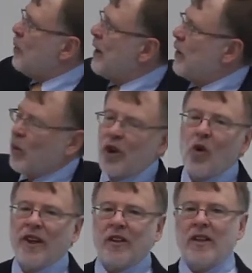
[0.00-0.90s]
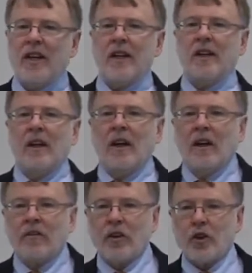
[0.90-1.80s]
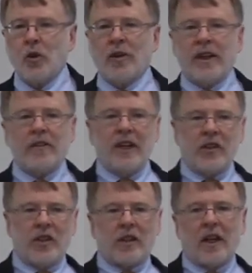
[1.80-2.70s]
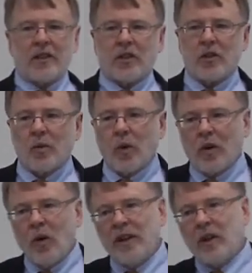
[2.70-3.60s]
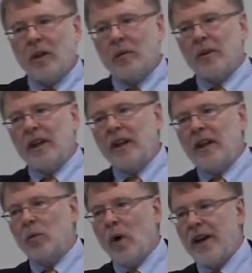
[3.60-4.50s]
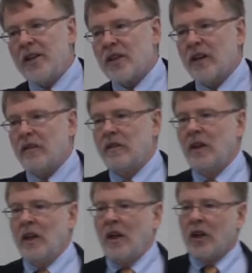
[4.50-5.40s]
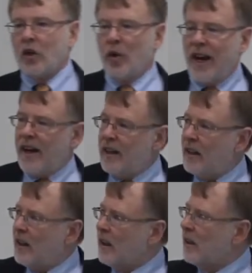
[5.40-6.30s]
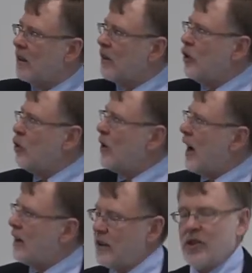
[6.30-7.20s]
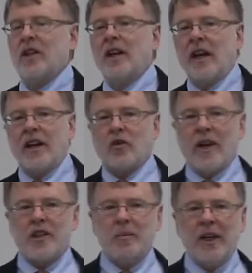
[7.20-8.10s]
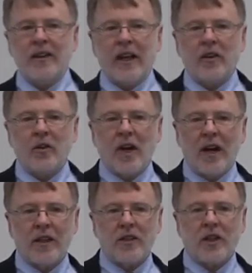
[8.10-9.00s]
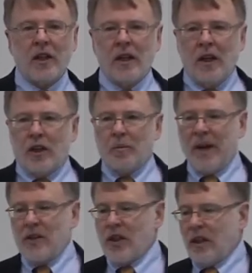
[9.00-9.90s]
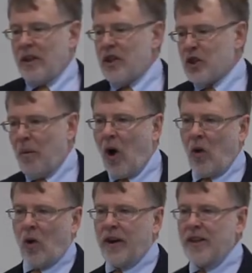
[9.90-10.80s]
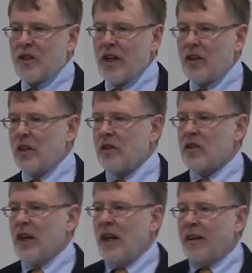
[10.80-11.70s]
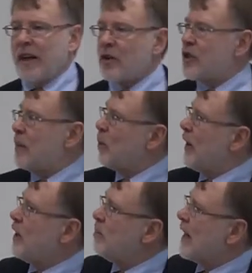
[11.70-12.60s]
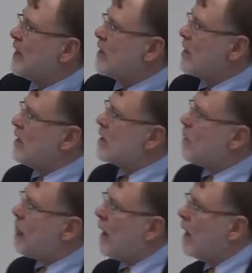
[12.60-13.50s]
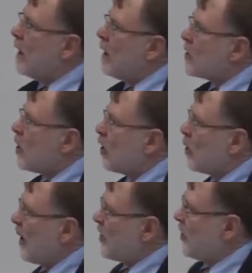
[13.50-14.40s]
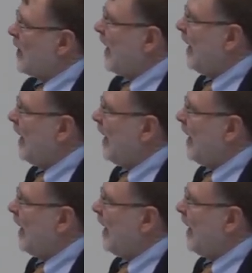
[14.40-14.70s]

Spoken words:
But we're going to need virtual innovation clusters. We're going to need ways of creating new knowledge and transmitting that new knowledge to basically small organizations that are separated by distance. So the question I